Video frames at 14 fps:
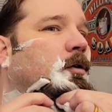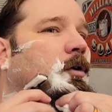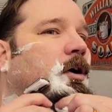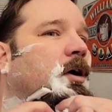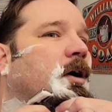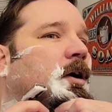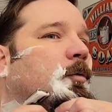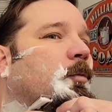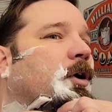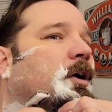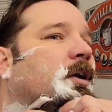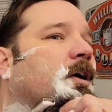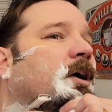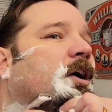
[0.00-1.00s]
if
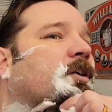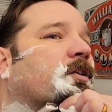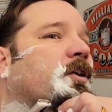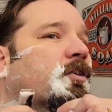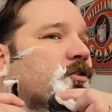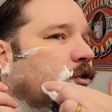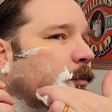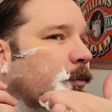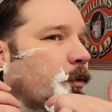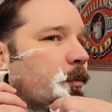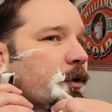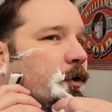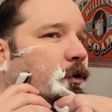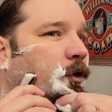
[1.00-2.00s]
Martin Condre is triple
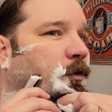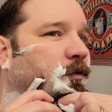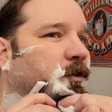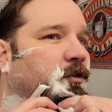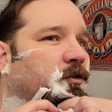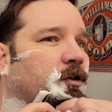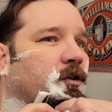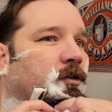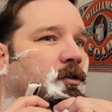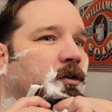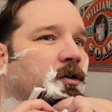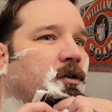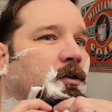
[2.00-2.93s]
milled or if it's just,